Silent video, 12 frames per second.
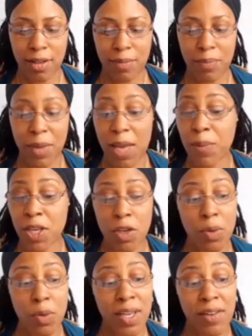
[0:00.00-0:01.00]
Maybe
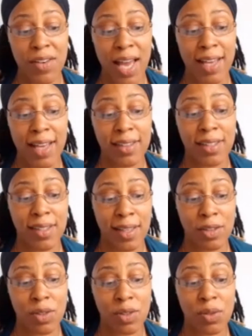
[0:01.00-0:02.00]
you even had a
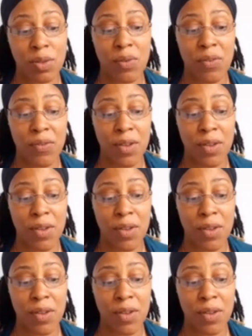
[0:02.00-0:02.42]
sense of